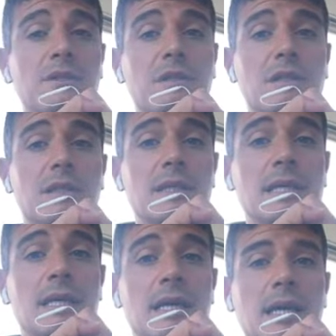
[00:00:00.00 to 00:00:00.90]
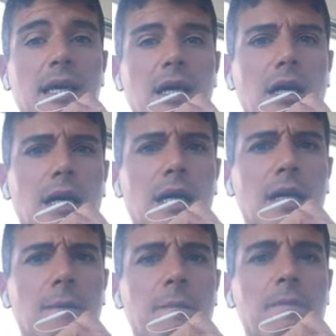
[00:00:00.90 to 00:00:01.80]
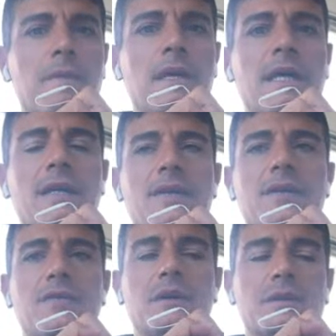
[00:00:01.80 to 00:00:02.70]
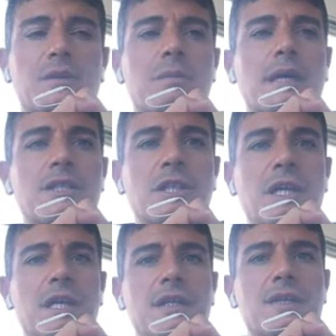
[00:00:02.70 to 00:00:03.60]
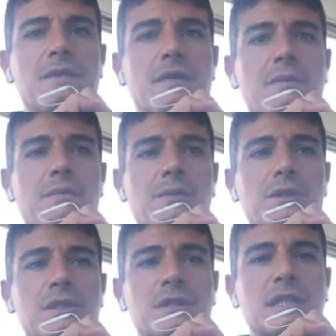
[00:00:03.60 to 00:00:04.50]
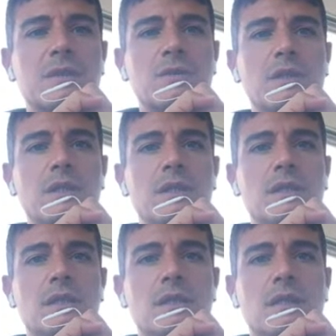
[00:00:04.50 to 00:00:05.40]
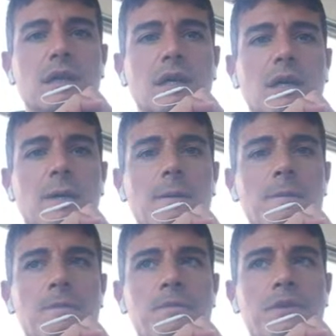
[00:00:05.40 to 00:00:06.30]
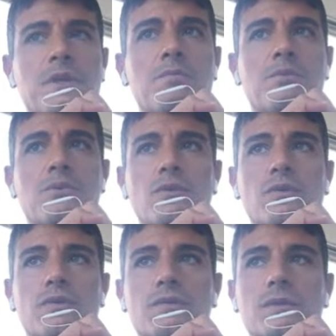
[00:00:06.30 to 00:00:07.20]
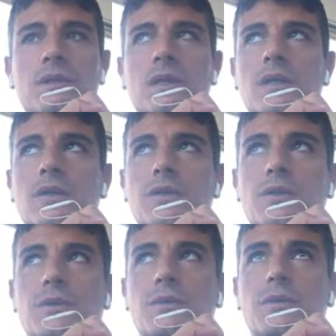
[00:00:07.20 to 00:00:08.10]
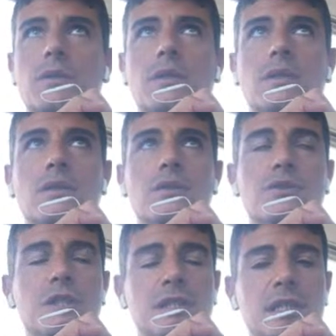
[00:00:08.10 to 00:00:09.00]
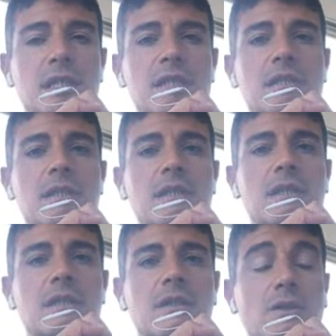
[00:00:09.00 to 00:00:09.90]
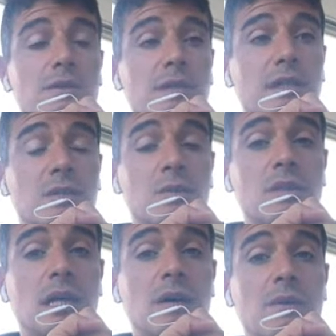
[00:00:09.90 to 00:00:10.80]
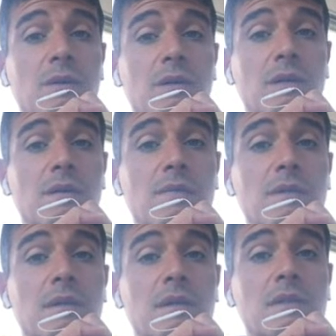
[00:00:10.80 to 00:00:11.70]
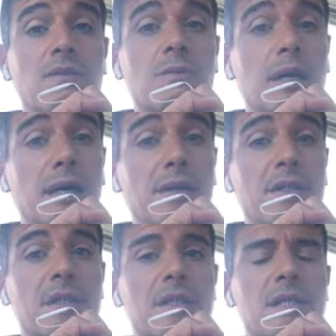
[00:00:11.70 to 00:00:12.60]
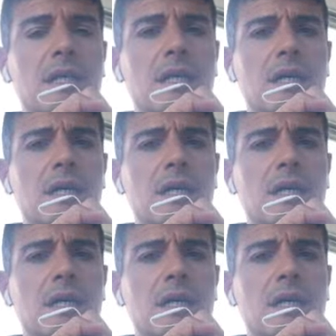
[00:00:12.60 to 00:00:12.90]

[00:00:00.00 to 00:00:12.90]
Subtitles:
material. And for our supply chain, it's very important that we improve, logistics, the contact with our suppliers